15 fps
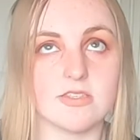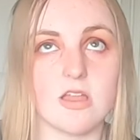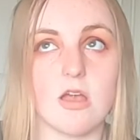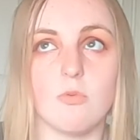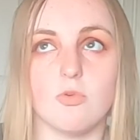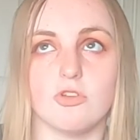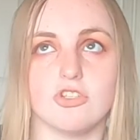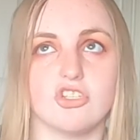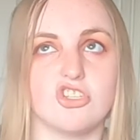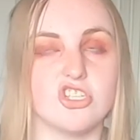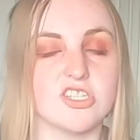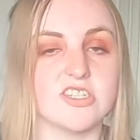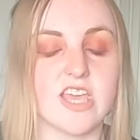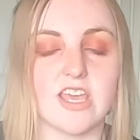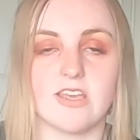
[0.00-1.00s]
I would
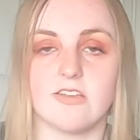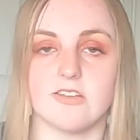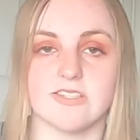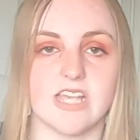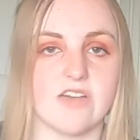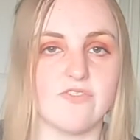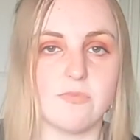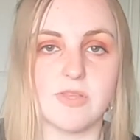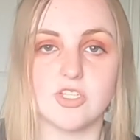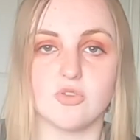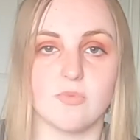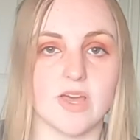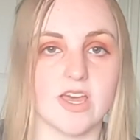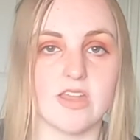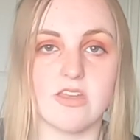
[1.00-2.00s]
just say cut out the
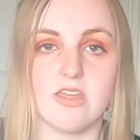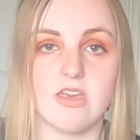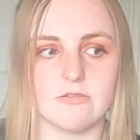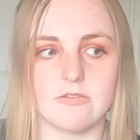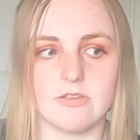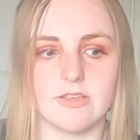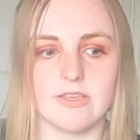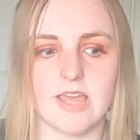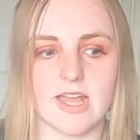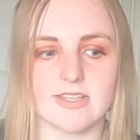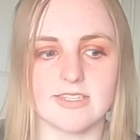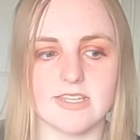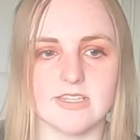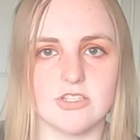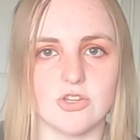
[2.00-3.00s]
middleman, get
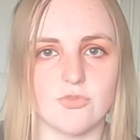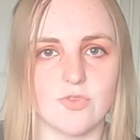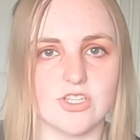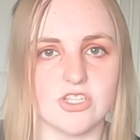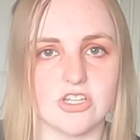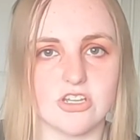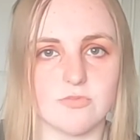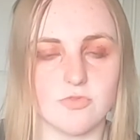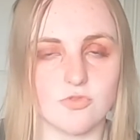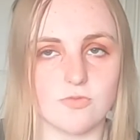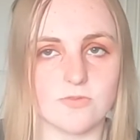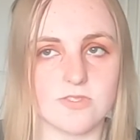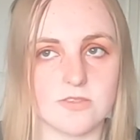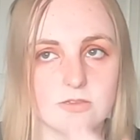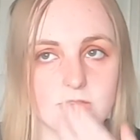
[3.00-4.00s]
it done with dermals.